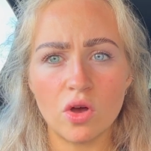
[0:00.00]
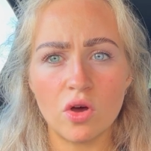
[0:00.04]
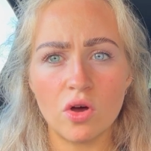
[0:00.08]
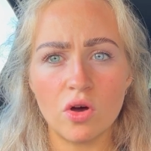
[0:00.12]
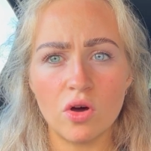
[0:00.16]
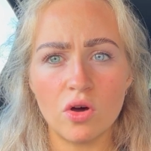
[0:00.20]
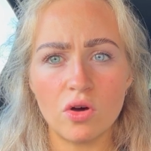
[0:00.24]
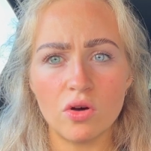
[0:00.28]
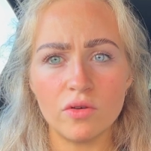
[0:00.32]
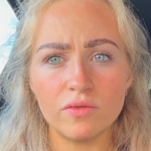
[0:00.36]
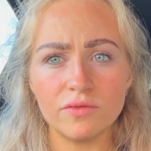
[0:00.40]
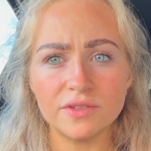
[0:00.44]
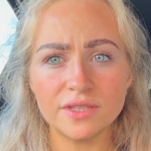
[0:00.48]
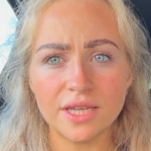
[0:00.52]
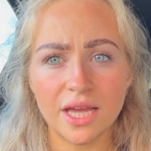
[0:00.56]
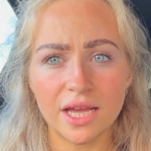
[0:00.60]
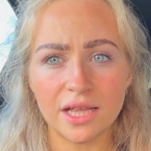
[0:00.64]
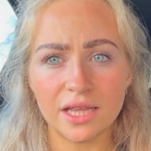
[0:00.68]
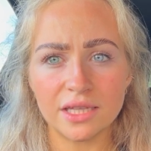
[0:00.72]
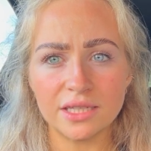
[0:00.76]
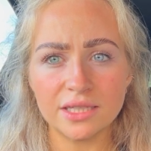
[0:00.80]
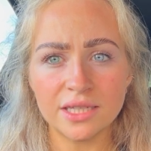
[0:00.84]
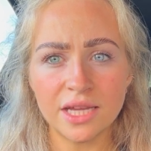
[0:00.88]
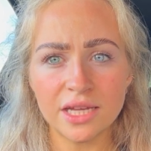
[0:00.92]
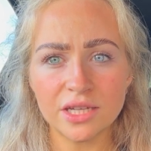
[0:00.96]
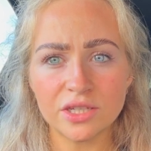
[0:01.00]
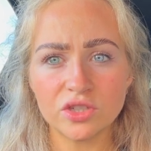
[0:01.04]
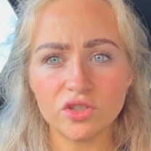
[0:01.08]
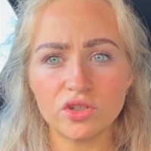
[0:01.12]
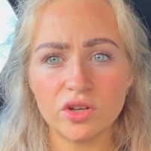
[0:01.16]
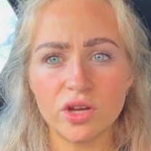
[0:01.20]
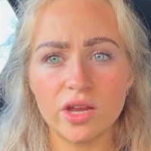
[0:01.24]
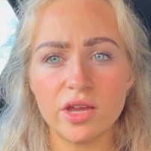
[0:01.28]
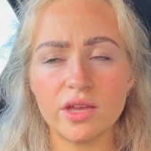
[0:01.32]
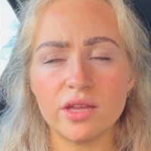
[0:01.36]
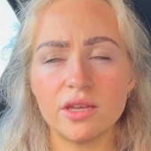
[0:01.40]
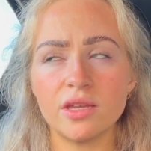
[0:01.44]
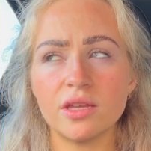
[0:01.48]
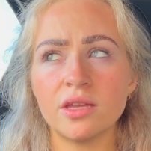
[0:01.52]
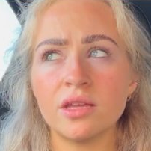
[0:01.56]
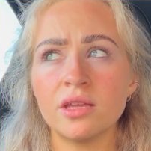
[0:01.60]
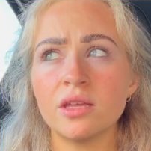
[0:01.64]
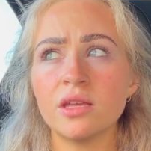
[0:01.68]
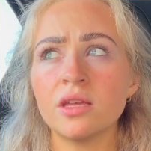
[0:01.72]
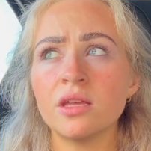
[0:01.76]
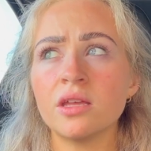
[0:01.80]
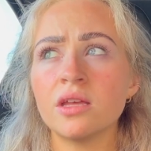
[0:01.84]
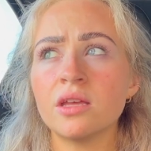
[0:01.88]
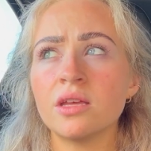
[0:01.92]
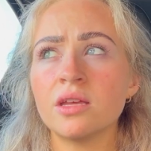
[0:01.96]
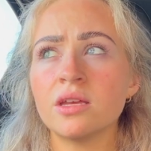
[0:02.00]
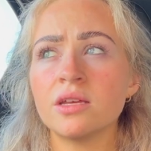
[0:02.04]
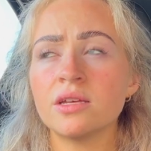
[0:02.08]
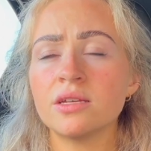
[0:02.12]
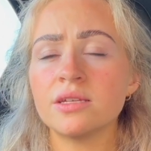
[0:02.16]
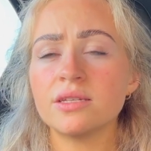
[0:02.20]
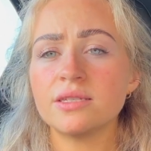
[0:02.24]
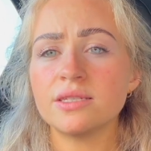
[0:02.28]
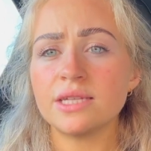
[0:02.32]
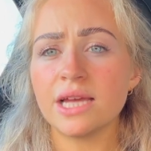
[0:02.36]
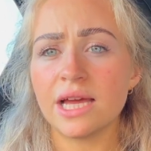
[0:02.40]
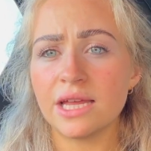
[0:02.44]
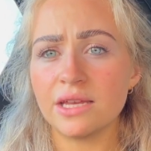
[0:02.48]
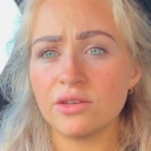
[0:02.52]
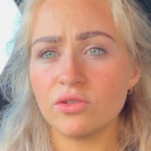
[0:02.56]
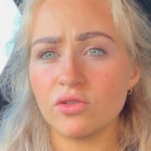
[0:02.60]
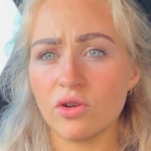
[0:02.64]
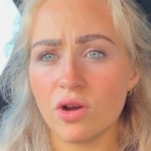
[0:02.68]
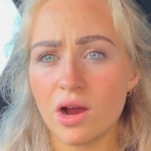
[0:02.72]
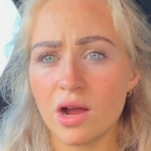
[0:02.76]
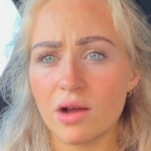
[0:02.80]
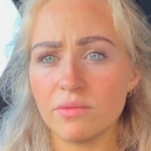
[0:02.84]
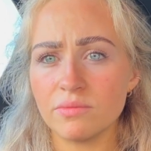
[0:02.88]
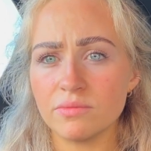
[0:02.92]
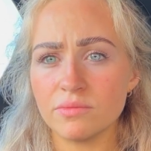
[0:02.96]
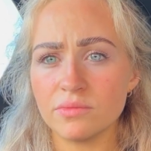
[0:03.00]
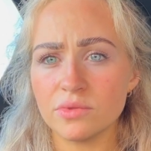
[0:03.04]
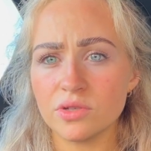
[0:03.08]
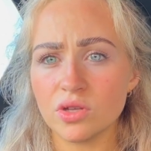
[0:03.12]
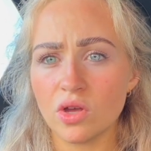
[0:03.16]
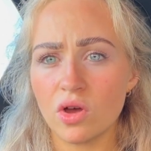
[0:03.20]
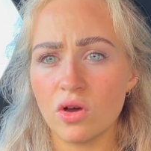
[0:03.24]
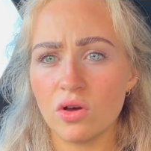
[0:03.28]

of cyclic dextrin, 10 grams